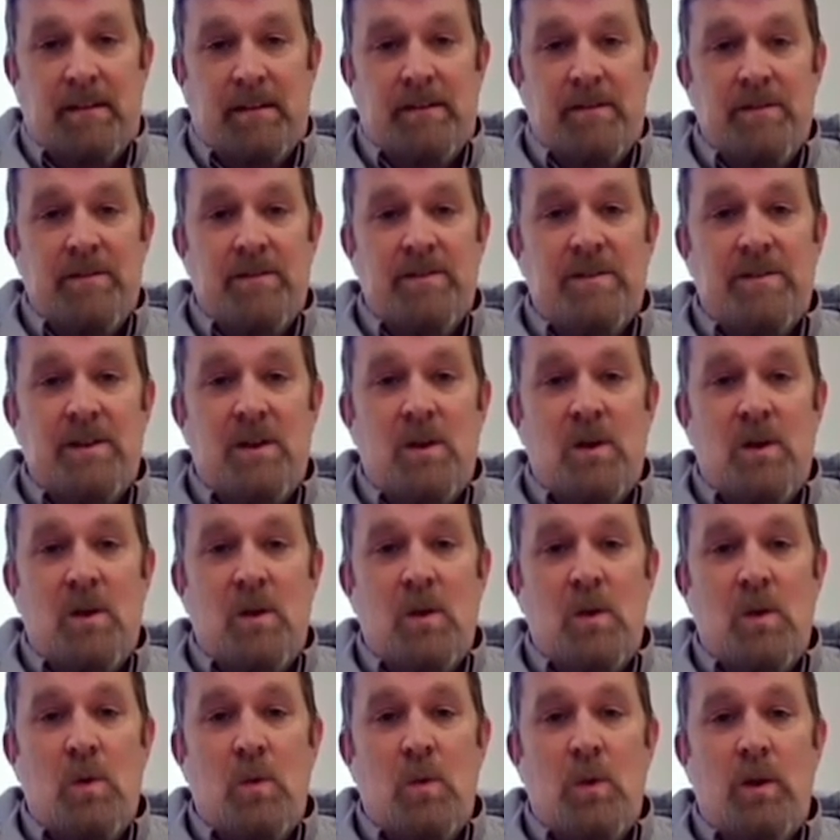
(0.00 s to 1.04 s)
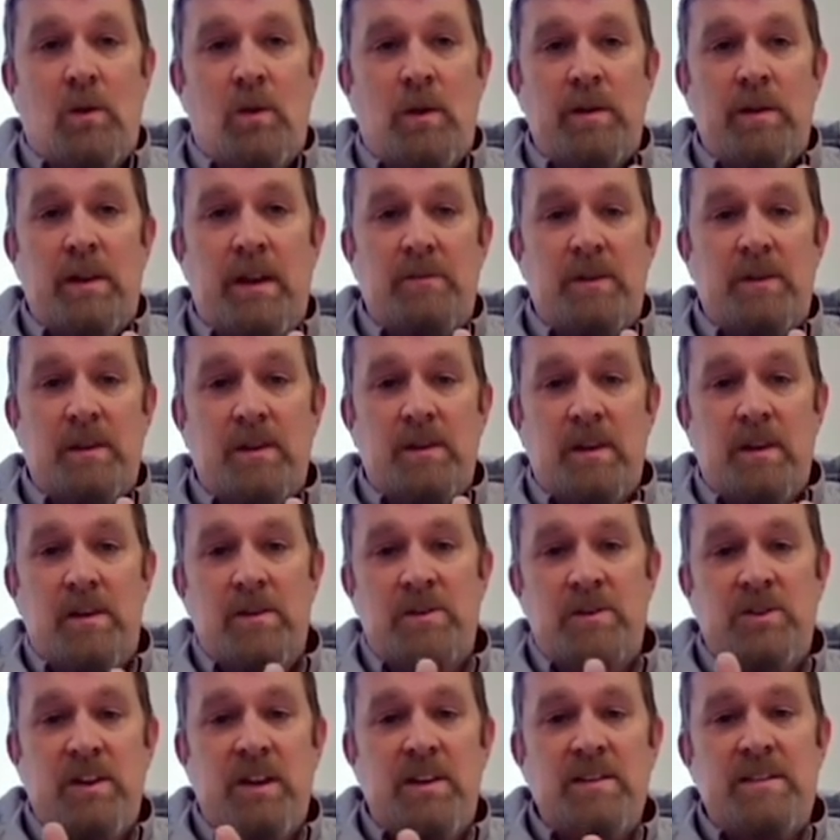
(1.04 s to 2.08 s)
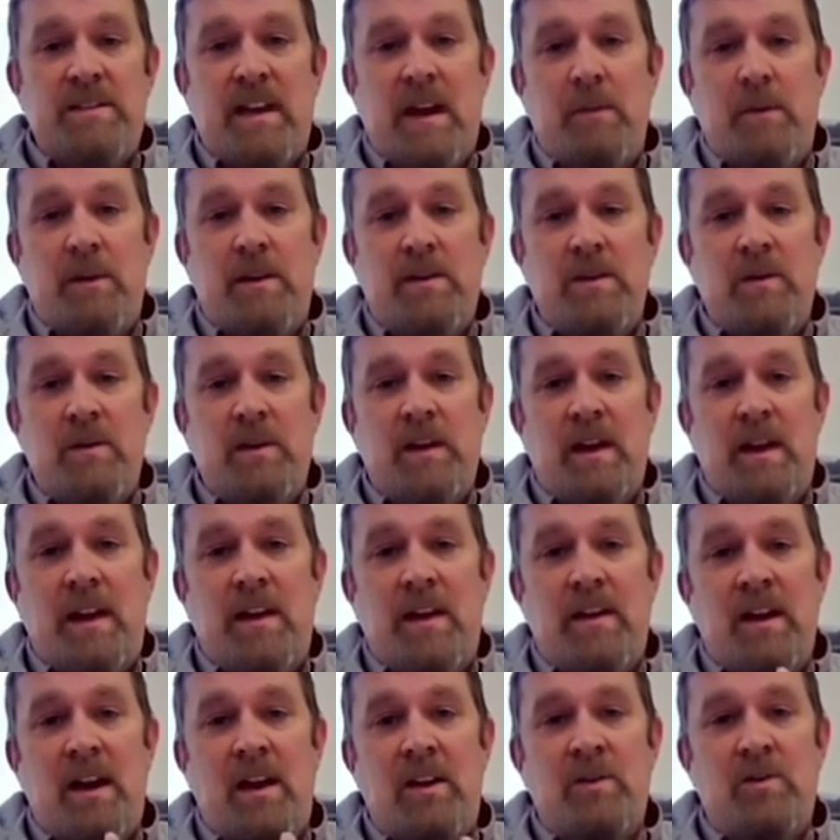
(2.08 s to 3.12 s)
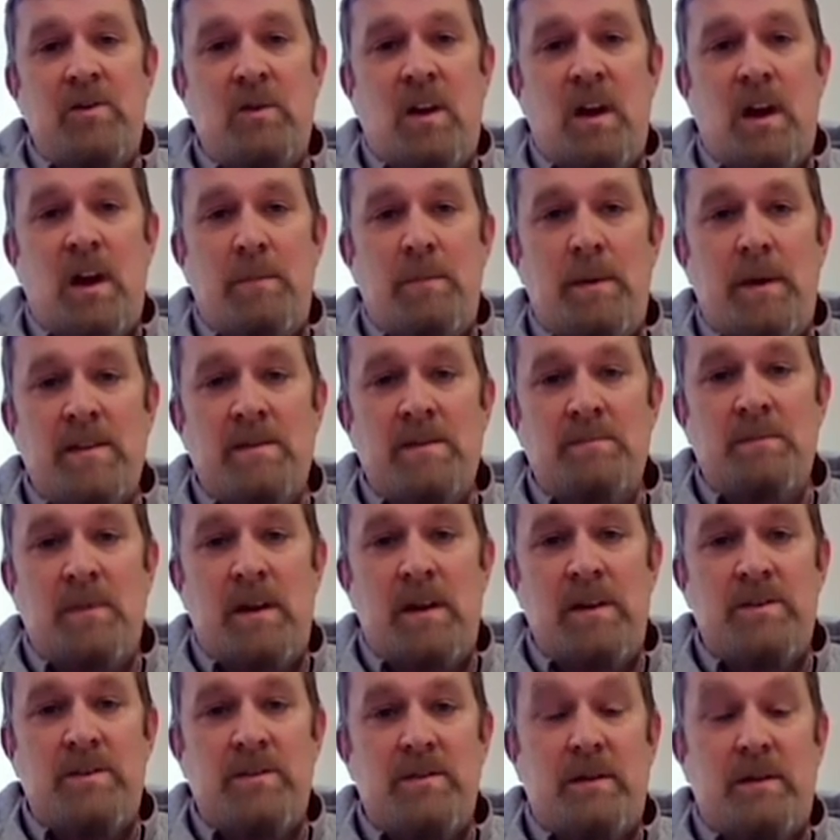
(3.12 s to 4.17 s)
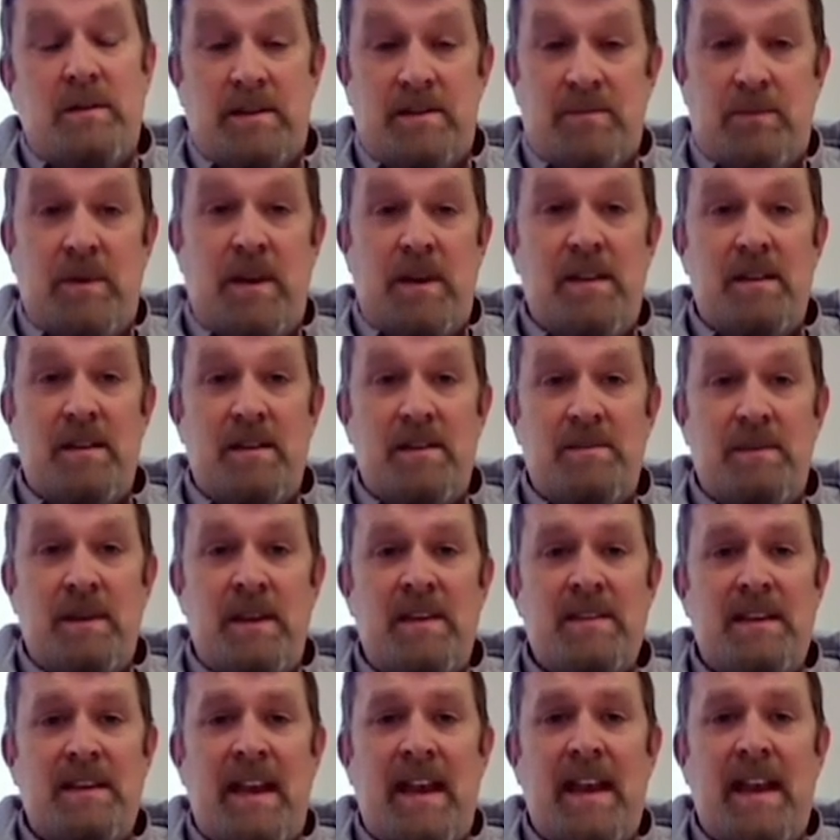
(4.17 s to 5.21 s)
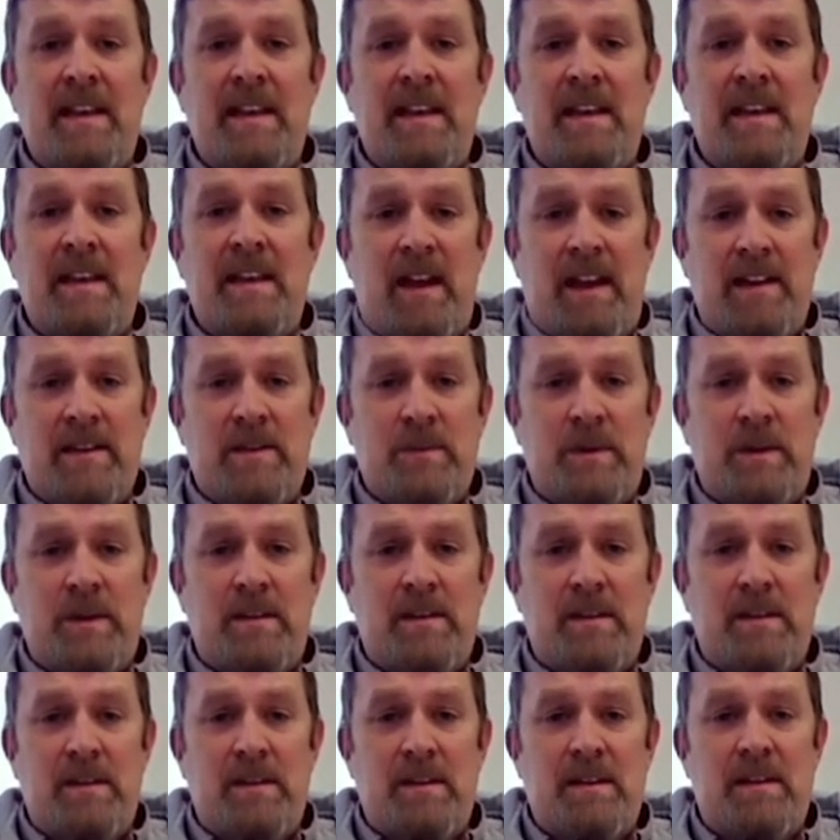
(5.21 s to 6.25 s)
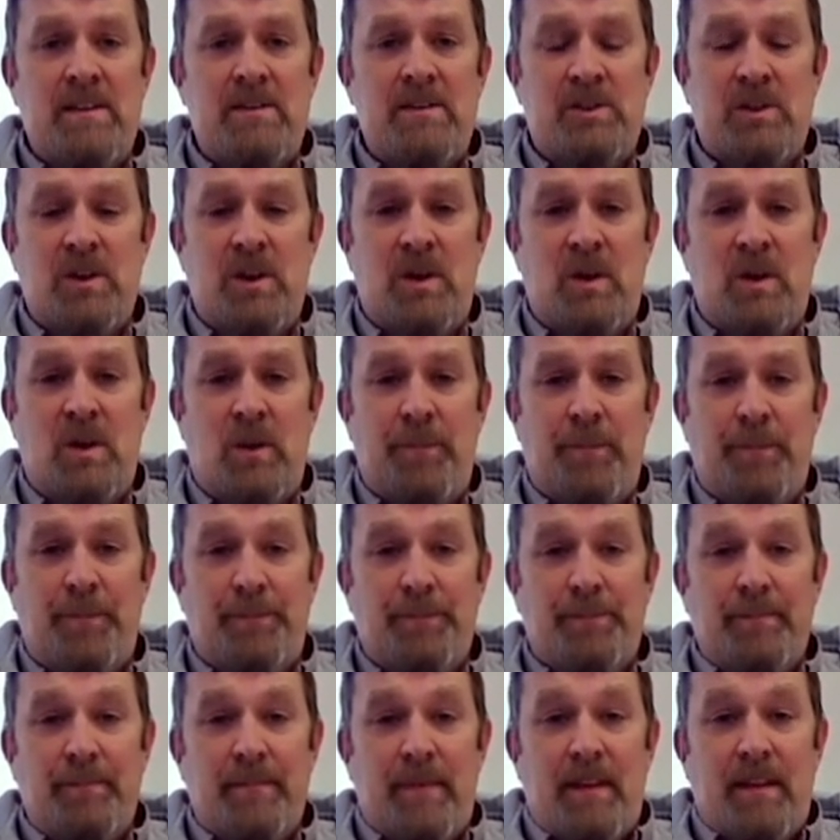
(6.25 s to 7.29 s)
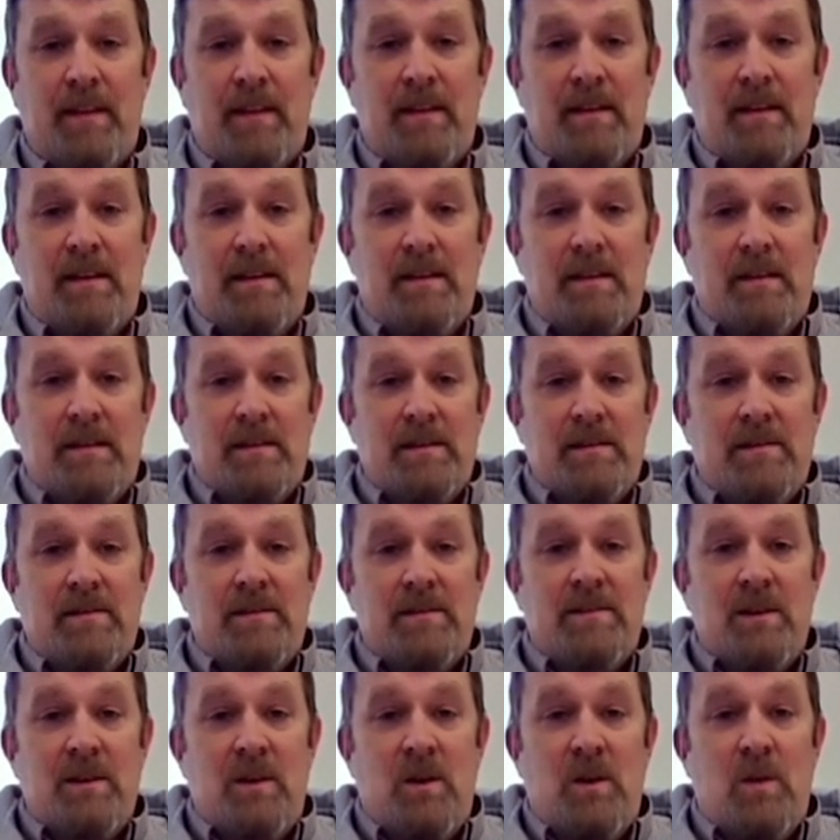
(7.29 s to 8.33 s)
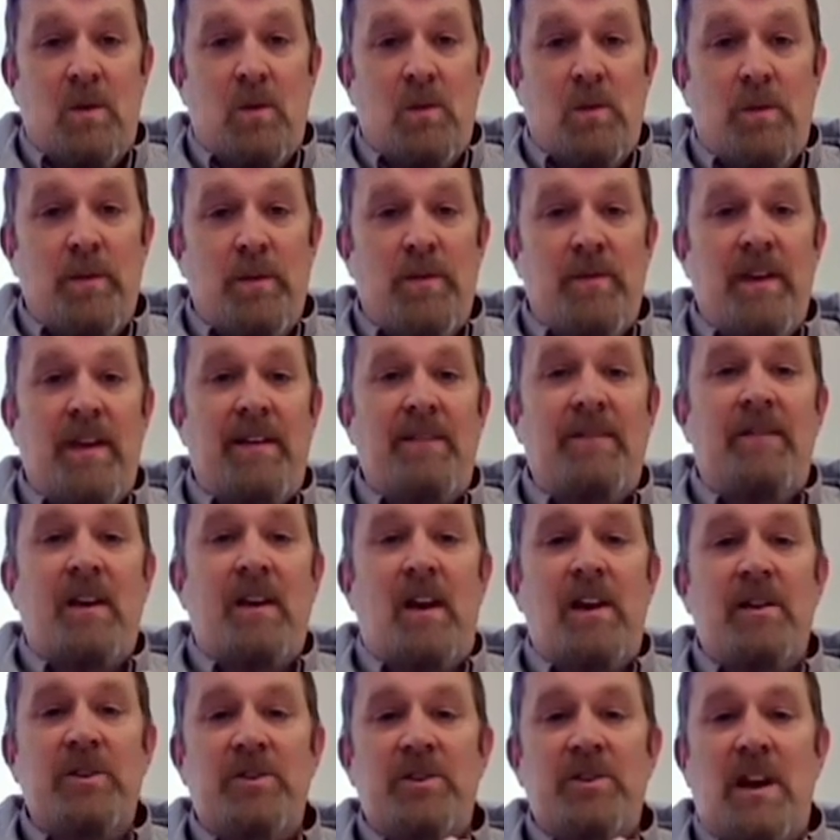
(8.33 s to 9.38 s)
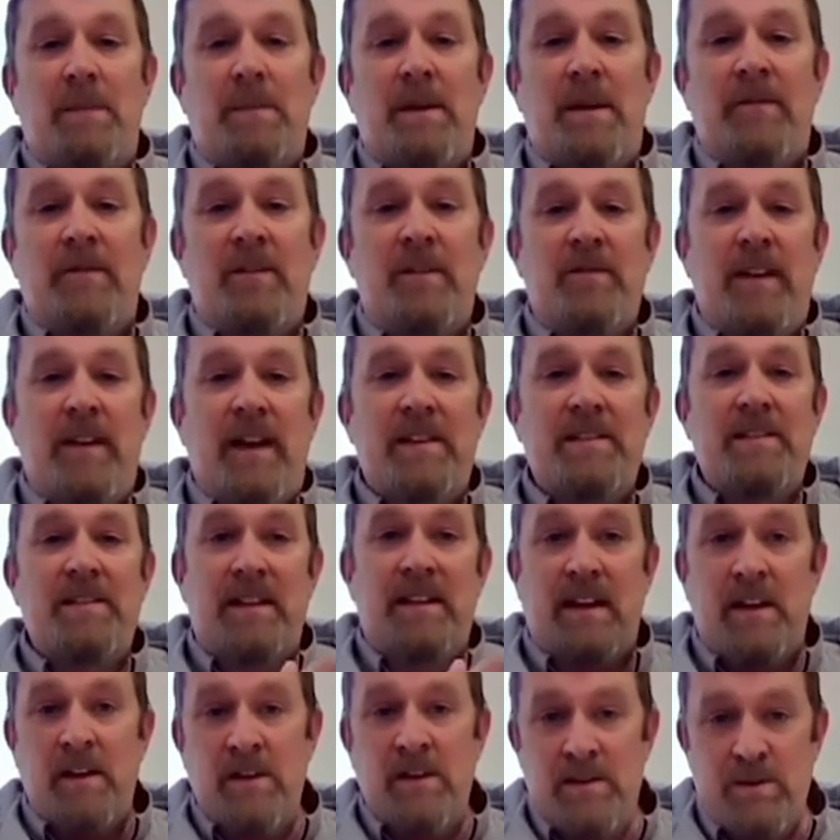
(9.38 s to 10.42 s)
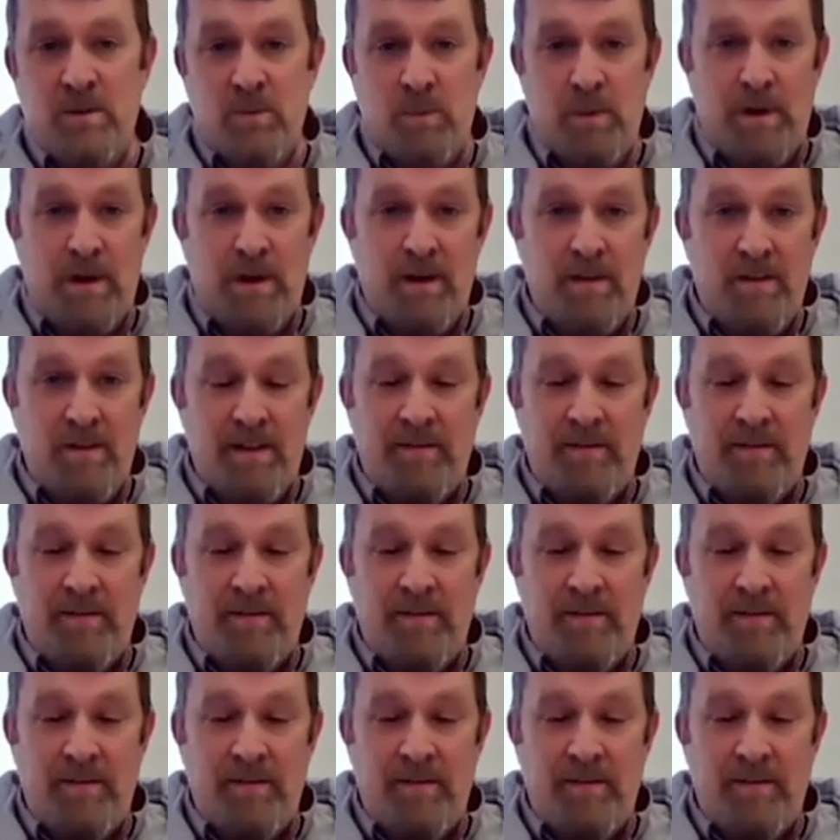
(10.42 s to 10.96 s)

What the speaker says: So we're going to have to adjust how we do that and not drop as much, because we had as many as 80 last week that didn't show. Yeah. So they've gone shopping for vaccine elsewhere.